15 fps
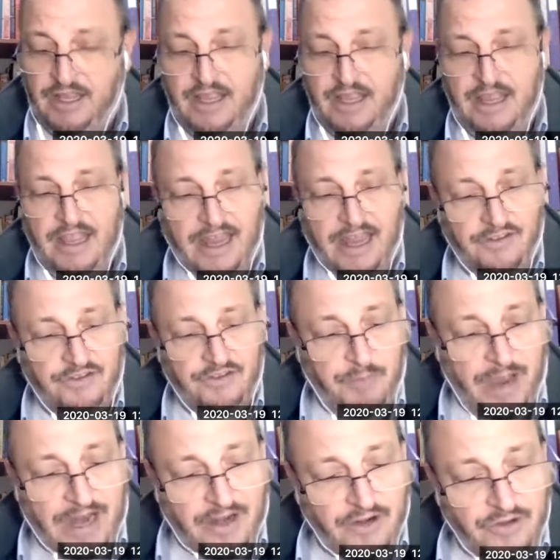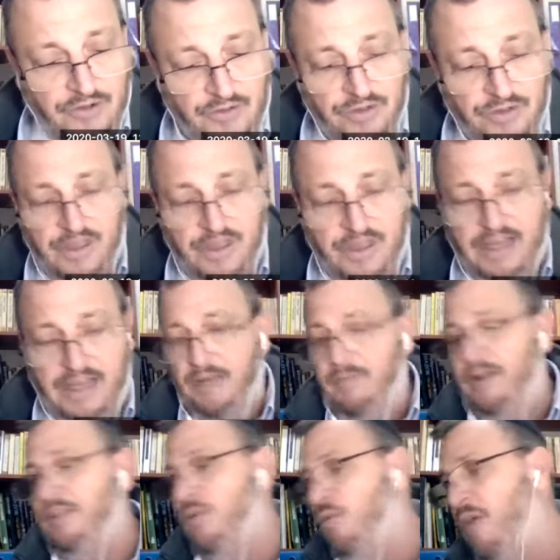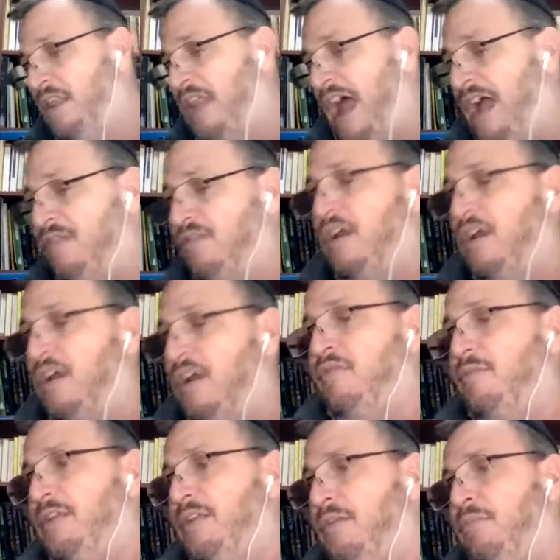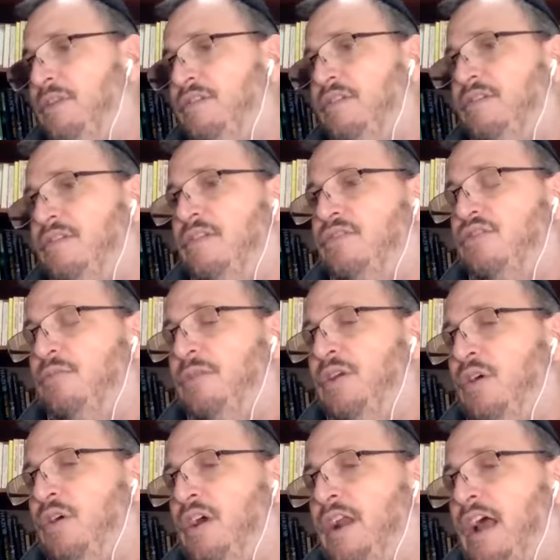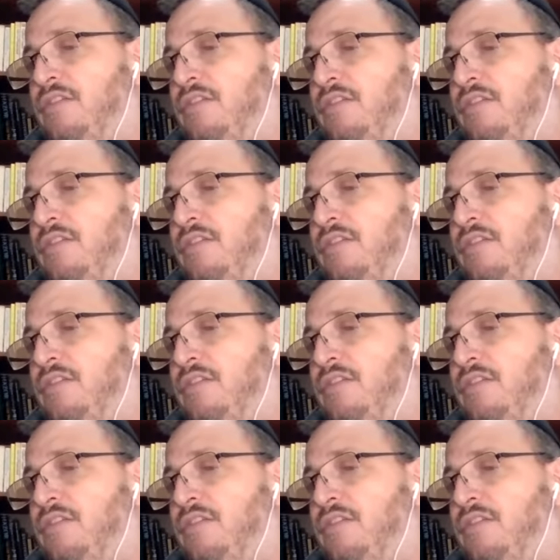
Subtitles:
and inspire new thinking about the way lives and government and businesses should be organized.